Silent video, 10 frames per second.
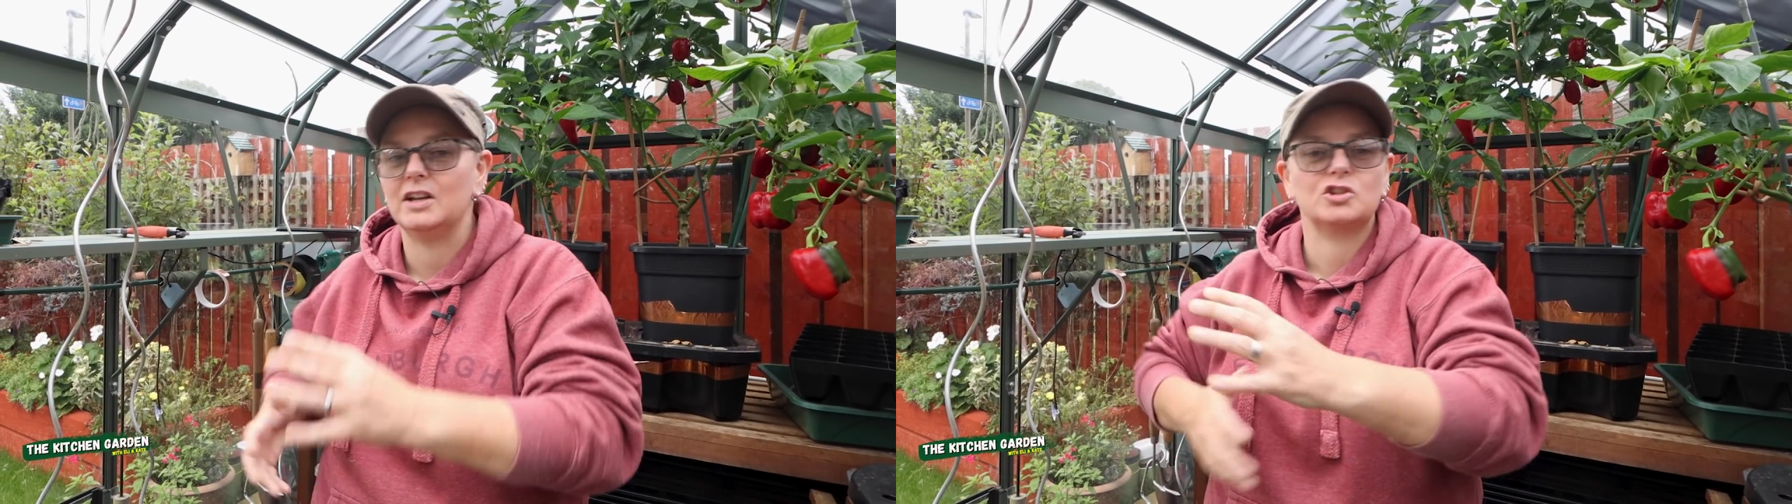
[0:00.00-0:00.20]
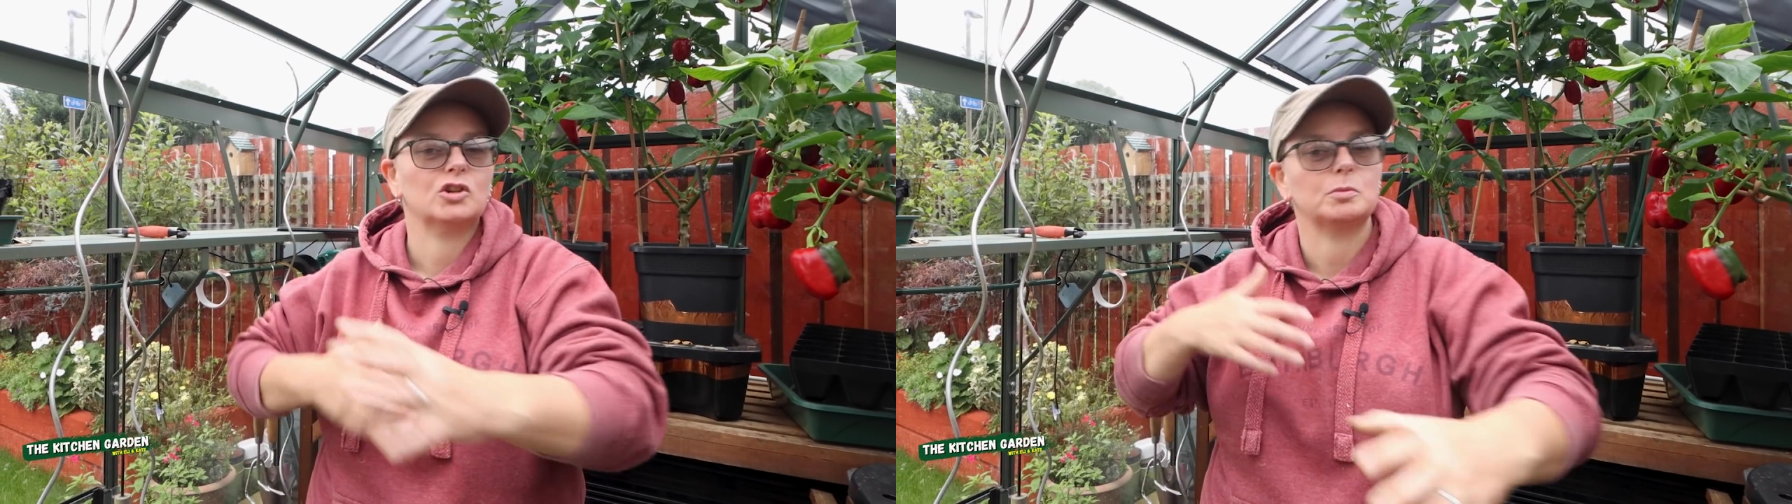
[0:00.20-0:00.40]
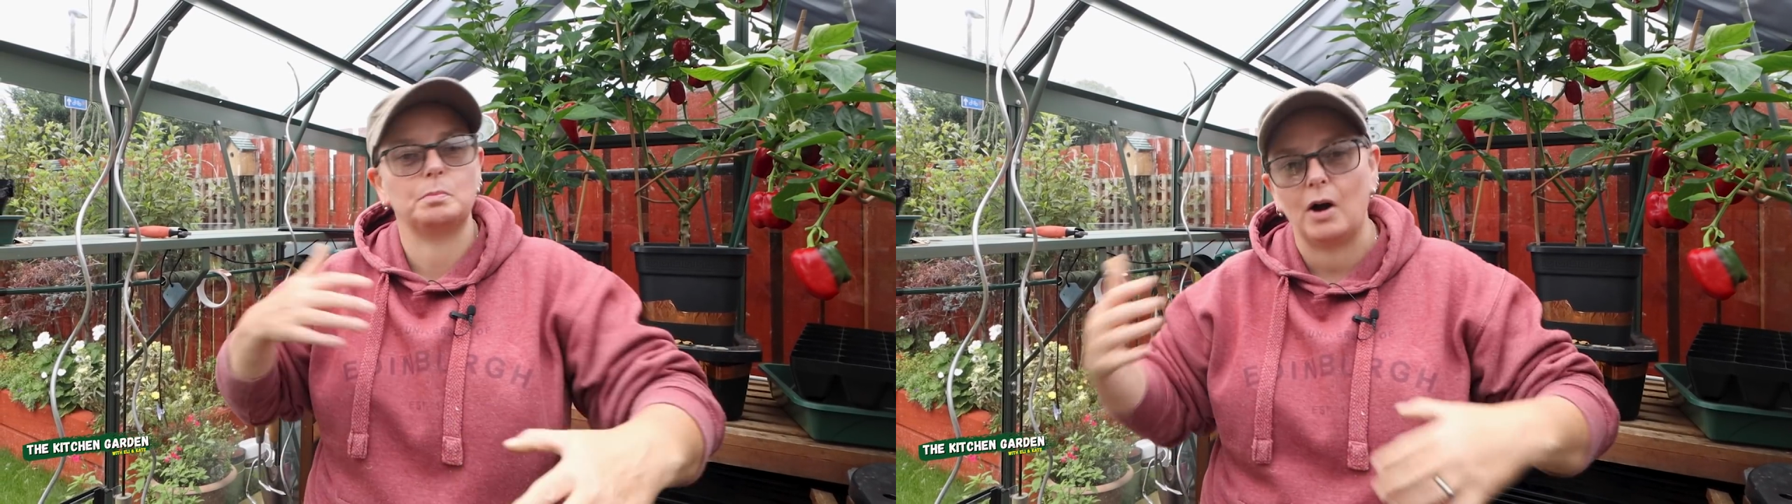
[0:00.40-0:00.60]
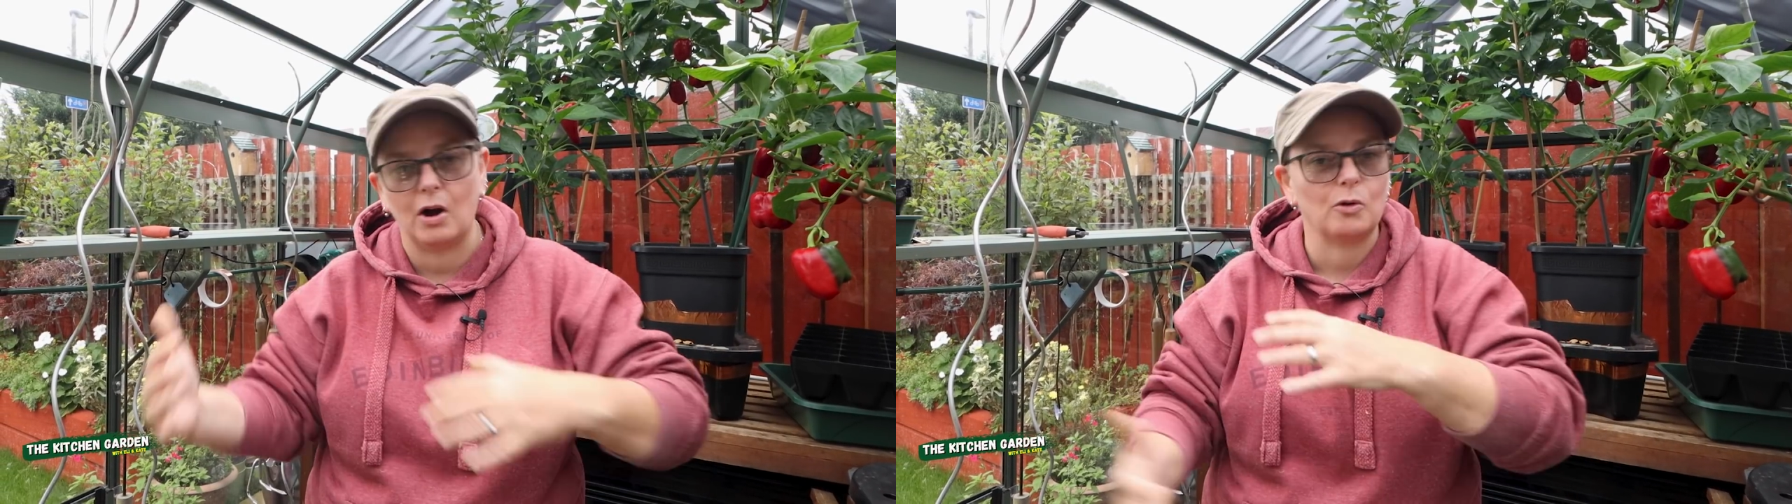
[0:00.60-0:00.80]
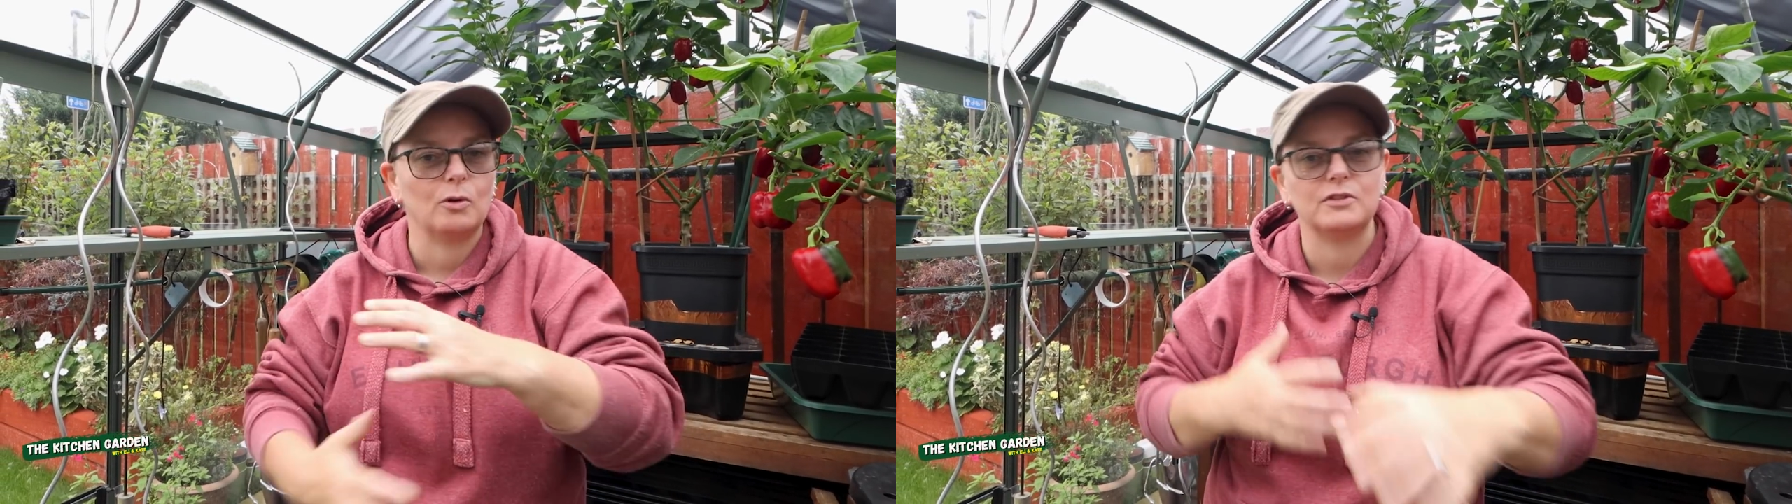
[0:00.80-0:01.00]
It's just
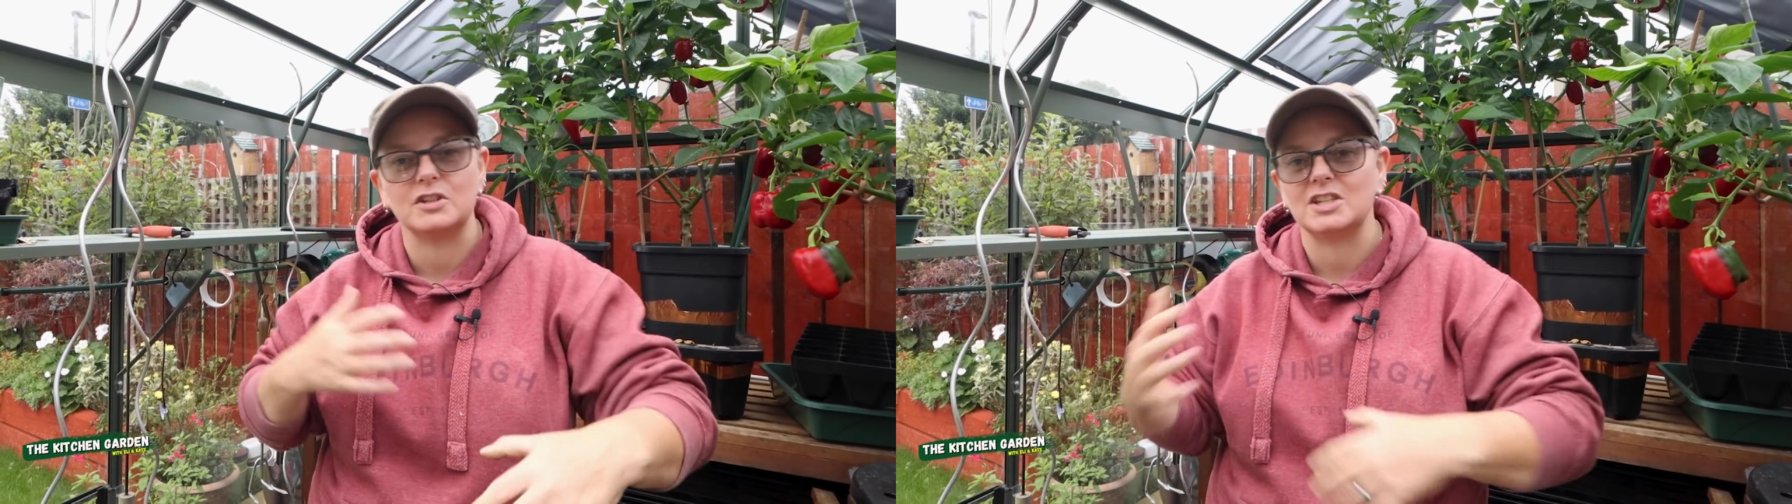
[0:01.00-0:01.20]
part of the